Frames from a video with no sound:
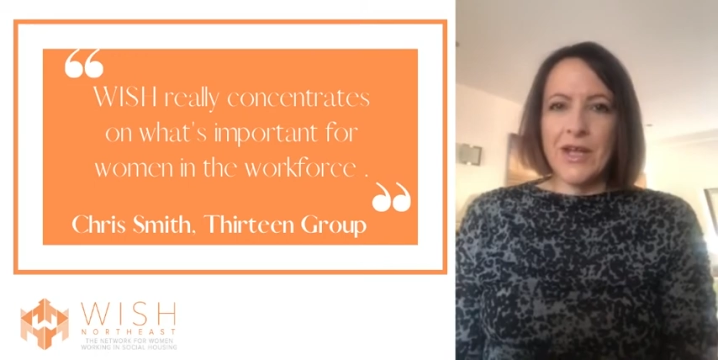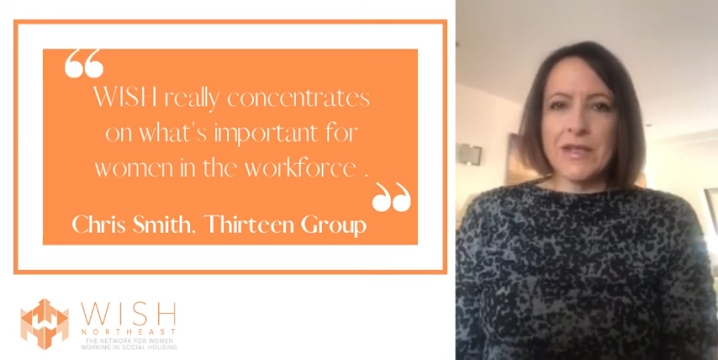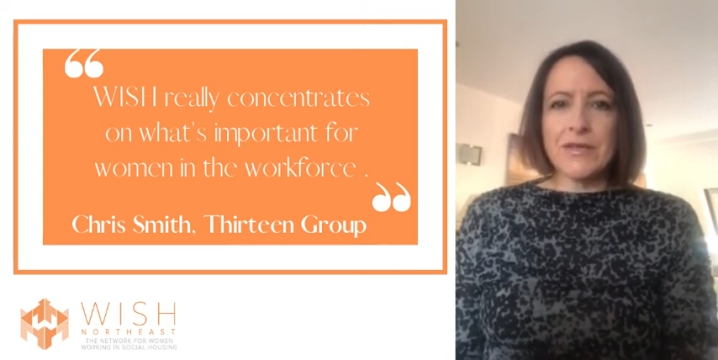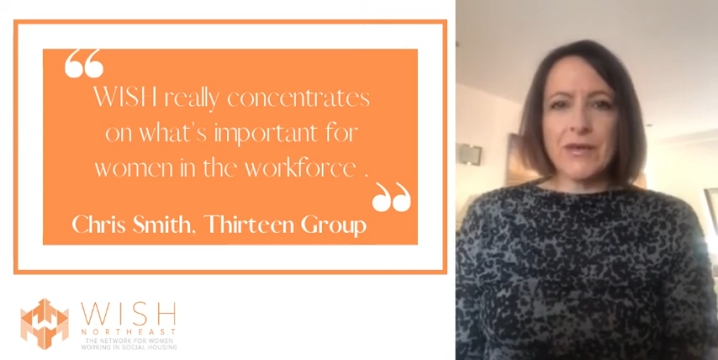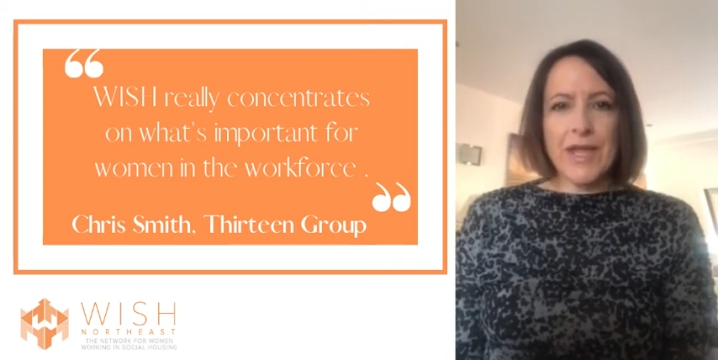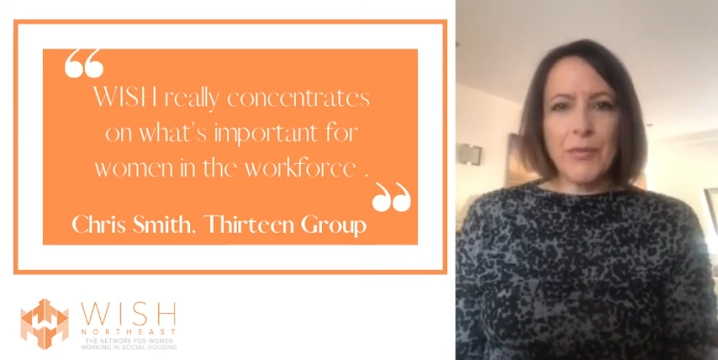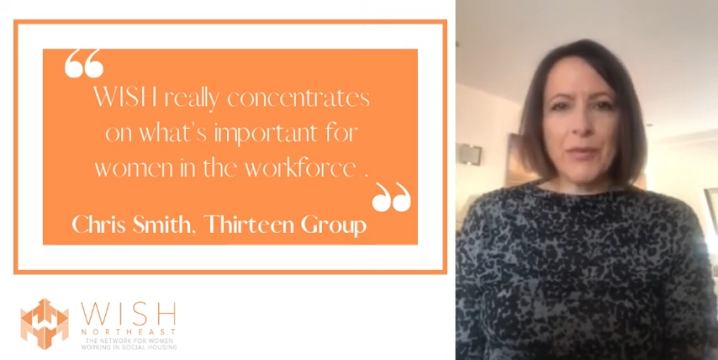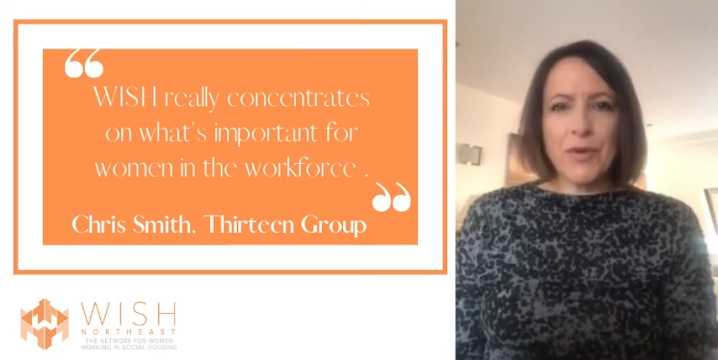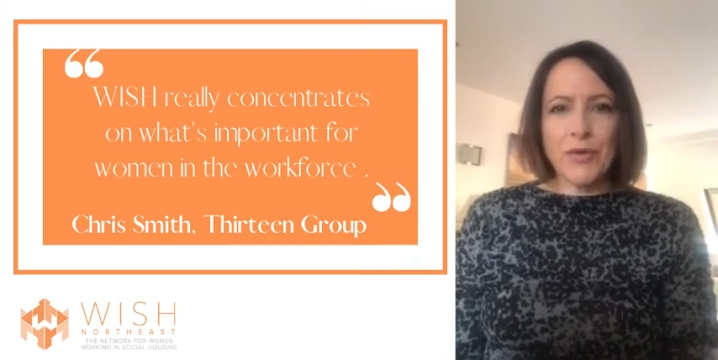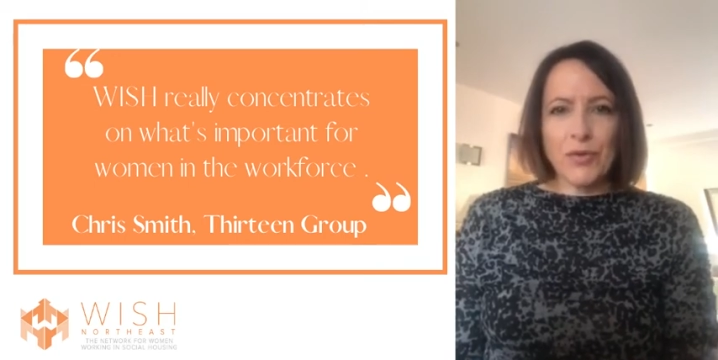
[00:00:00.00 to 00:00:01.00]
So keep
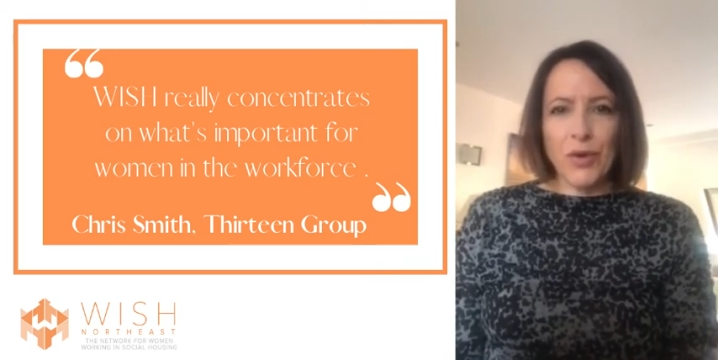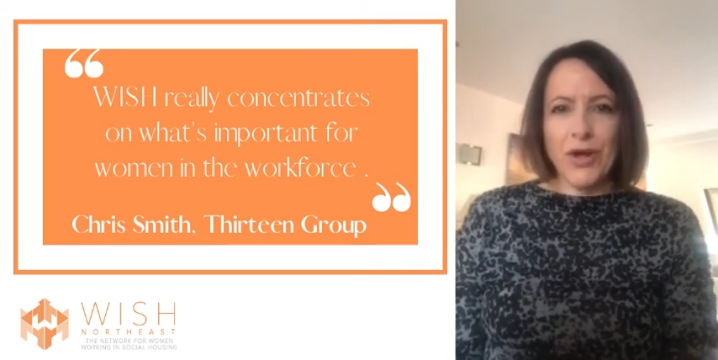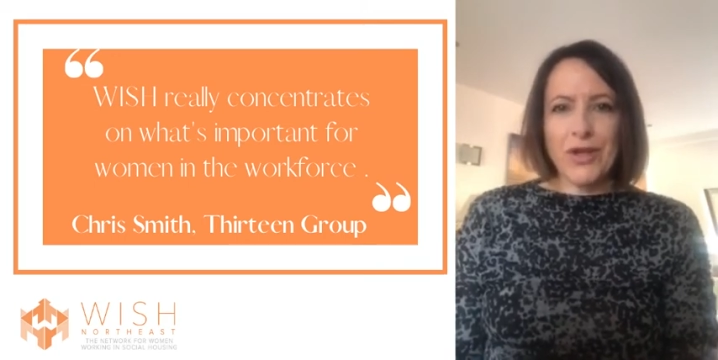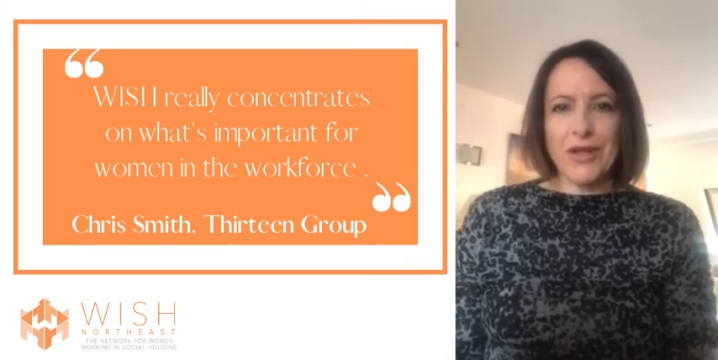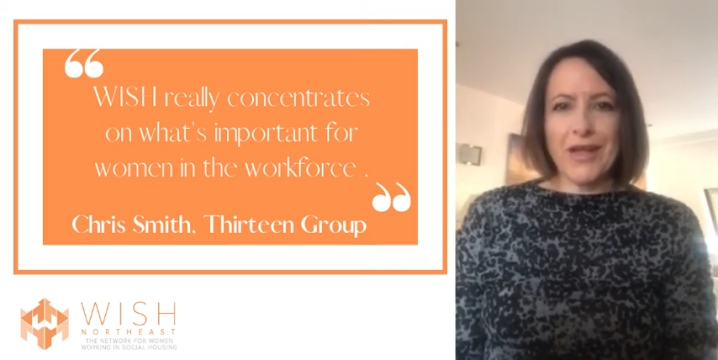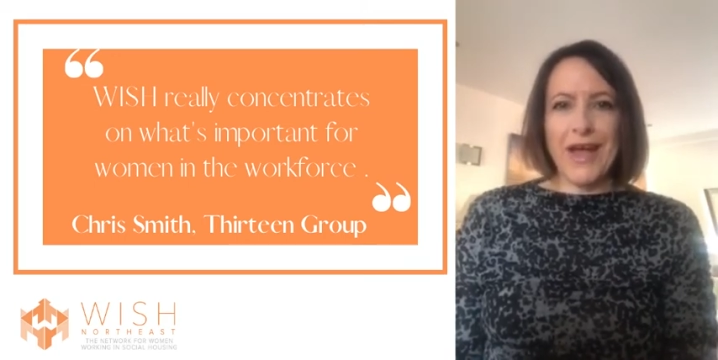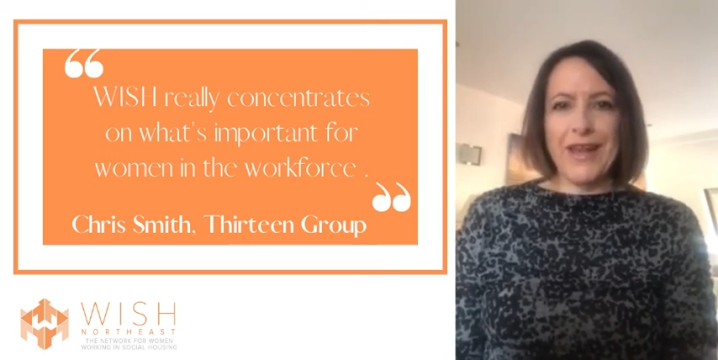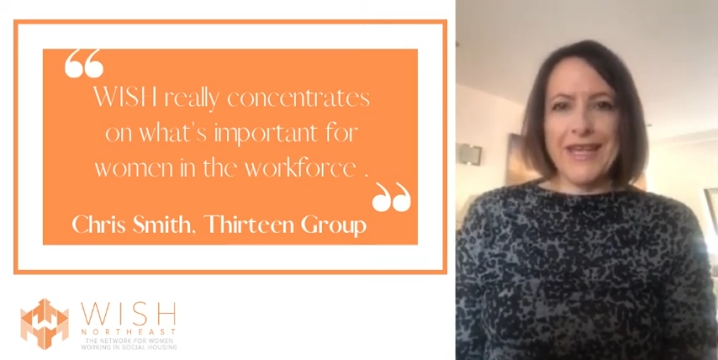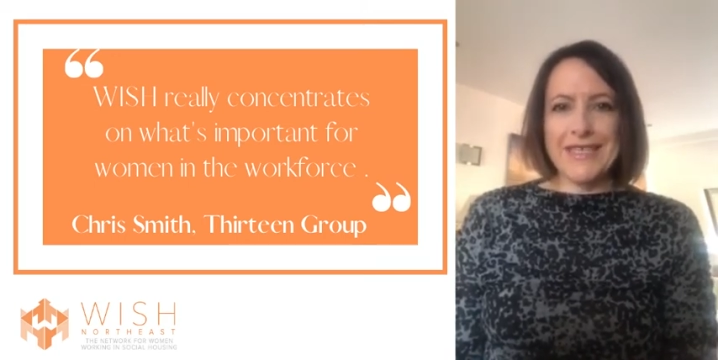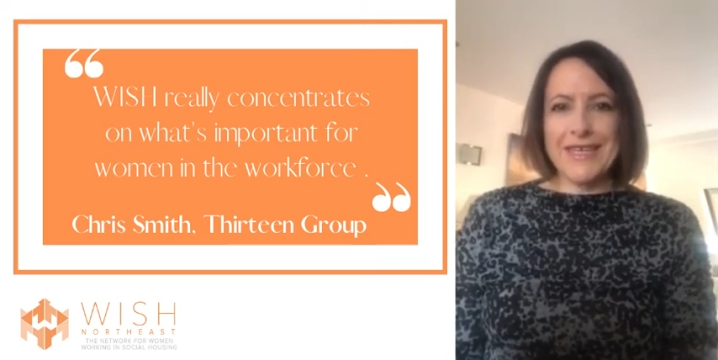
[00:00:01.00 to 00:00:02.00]
up the good work,
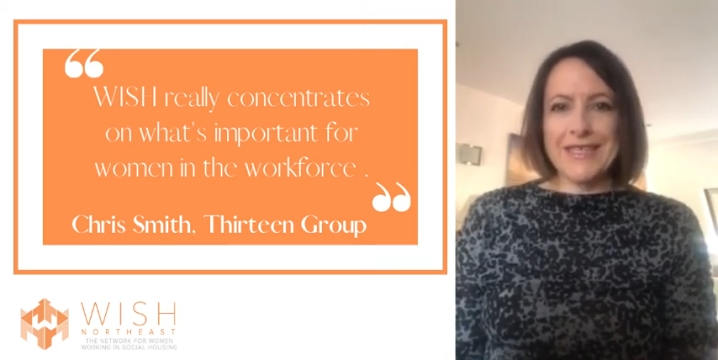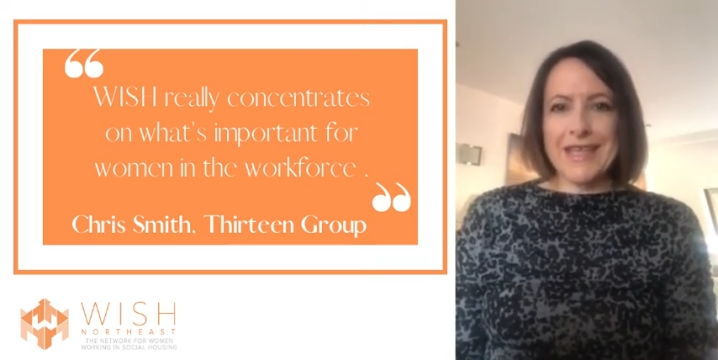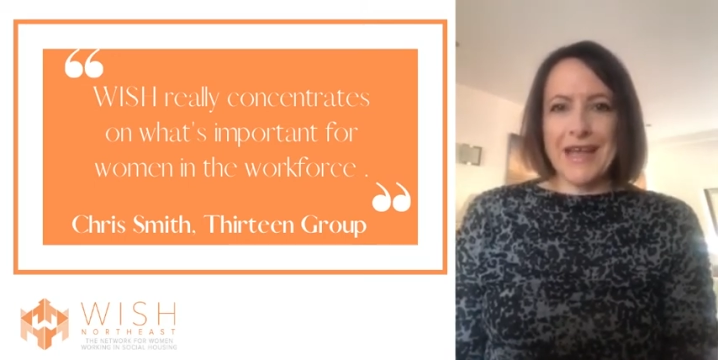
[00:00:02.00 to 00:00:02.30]
ladies,